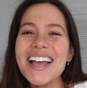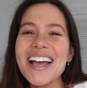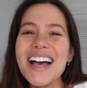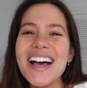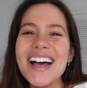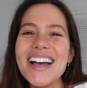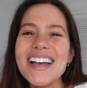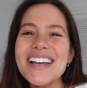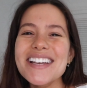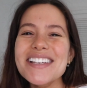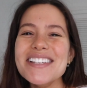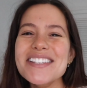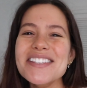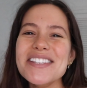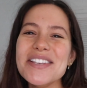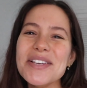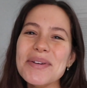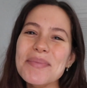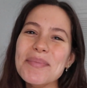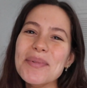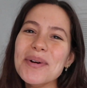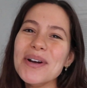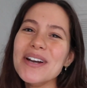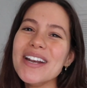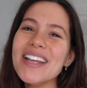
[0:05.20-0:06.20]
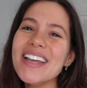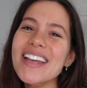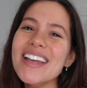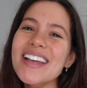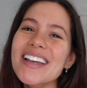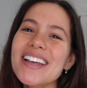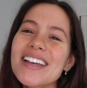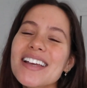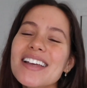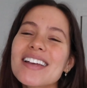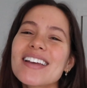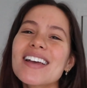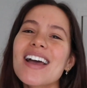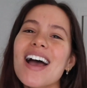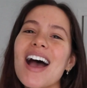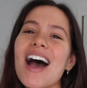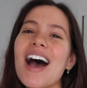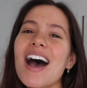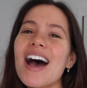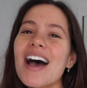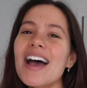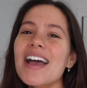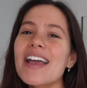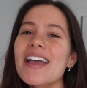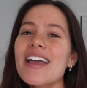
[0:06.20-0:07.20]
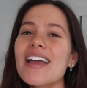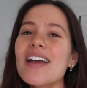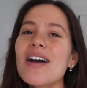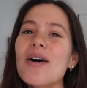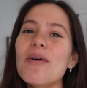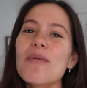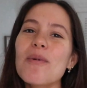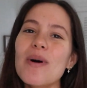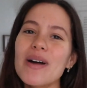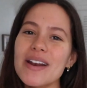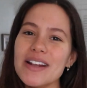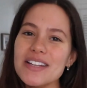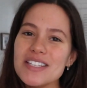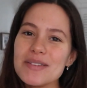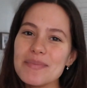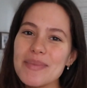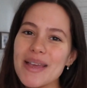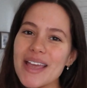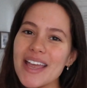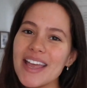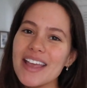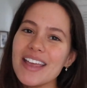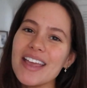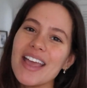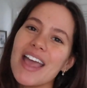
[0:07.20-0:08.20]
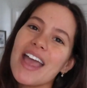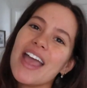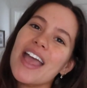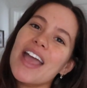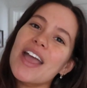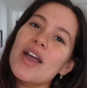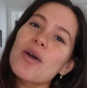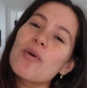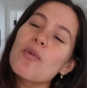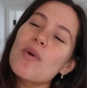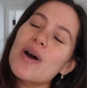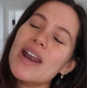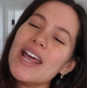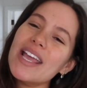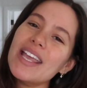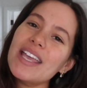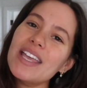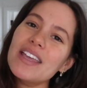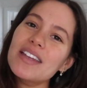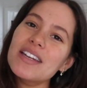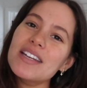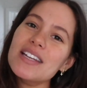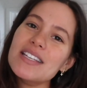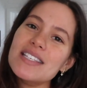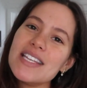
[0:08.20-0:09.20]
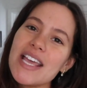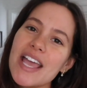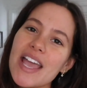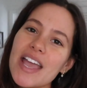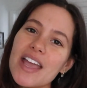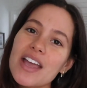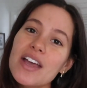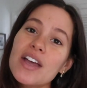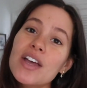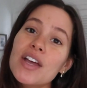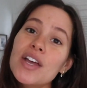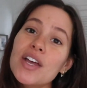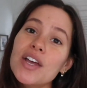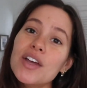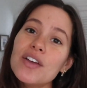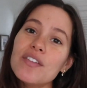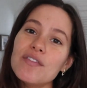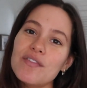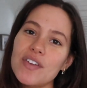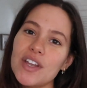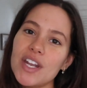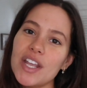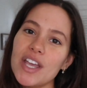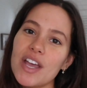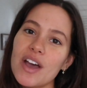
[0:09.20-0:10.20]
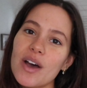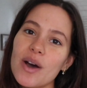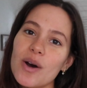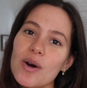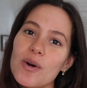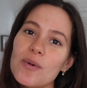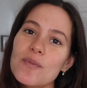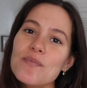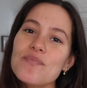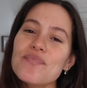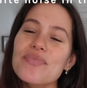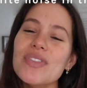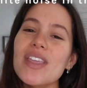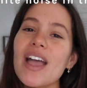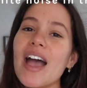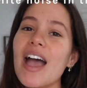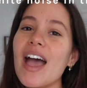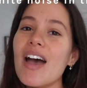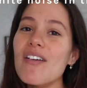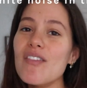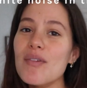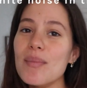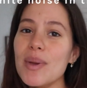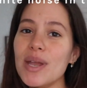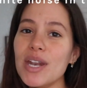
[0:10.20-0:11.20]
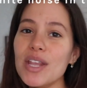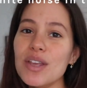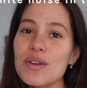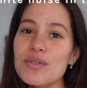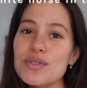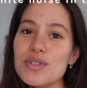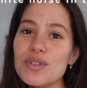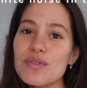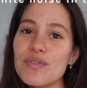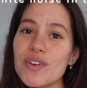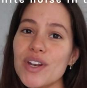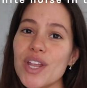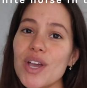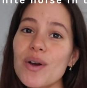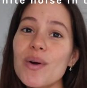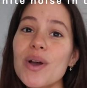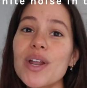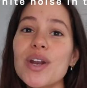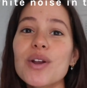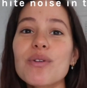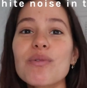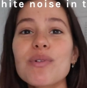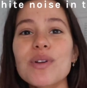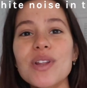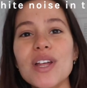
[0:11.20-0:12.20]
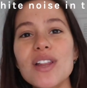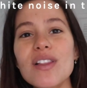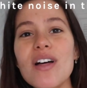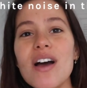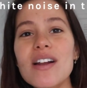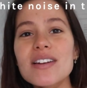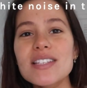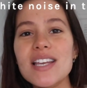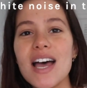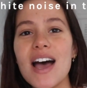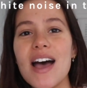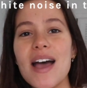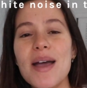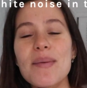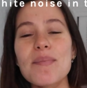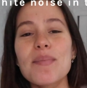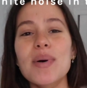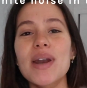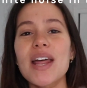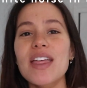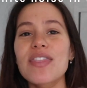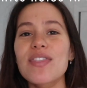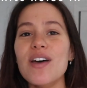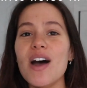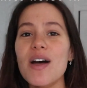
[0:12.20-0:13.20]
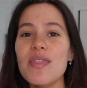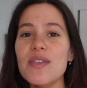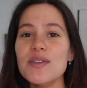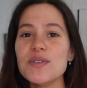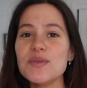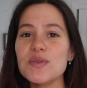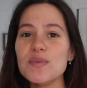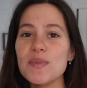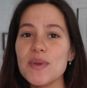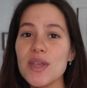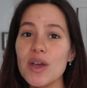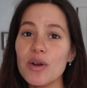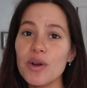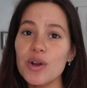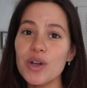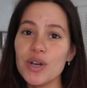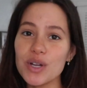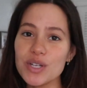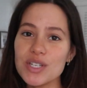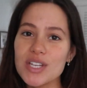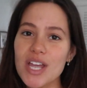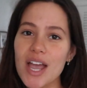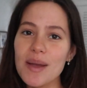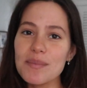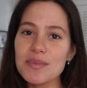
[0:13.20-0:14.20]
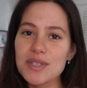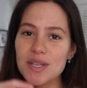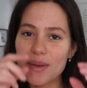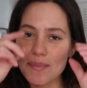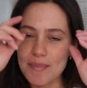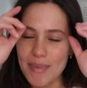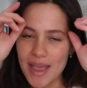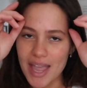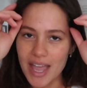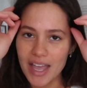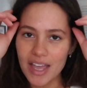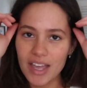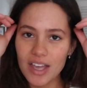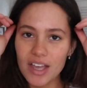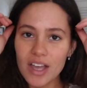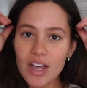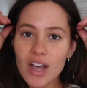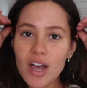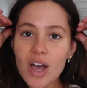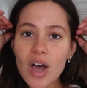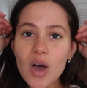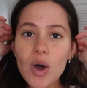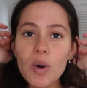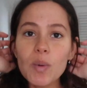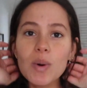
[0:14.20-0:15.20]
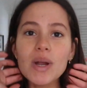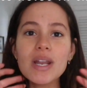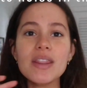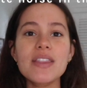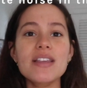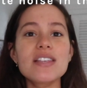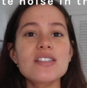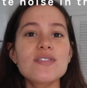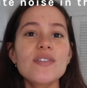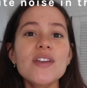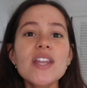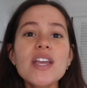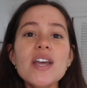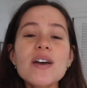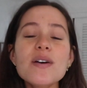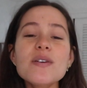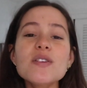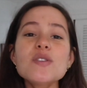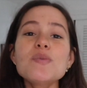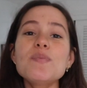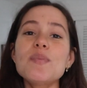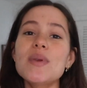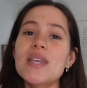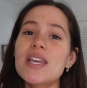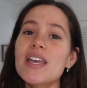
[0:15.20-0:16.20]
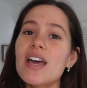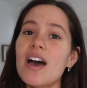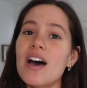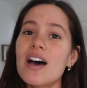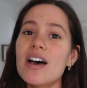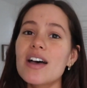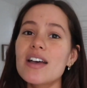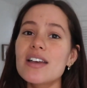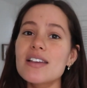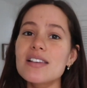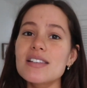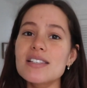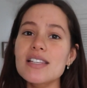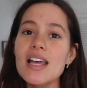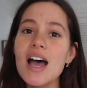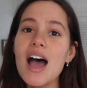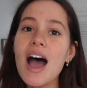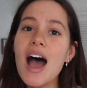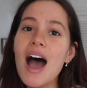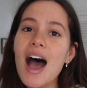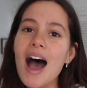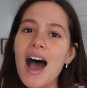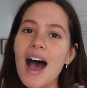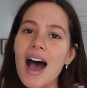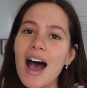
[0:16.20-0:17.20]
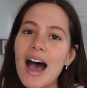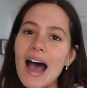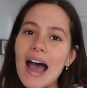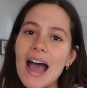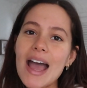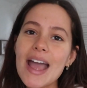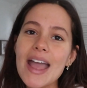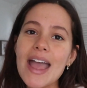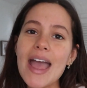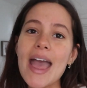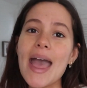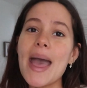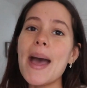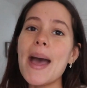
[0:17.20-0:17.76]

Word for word: guys, good morning. I wanted to make a what I eat in a day video. I haven't made a YouTube video in a really long time, but I thought this would be a good time to make one of these videos because I